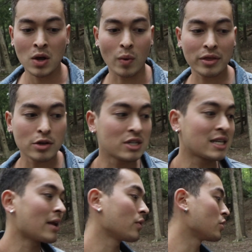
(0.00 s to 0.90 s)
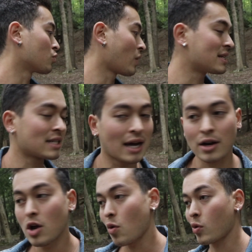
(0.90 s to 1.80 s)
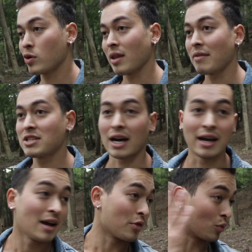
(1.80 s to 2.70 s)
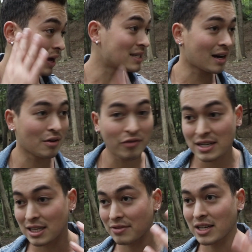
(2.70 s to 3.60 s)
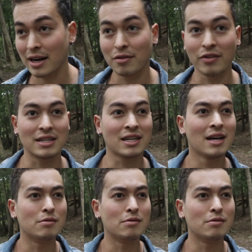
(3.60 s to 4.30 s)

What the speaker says: Whether you stand on your right side or your left side, the right side of your face, the left side of your face,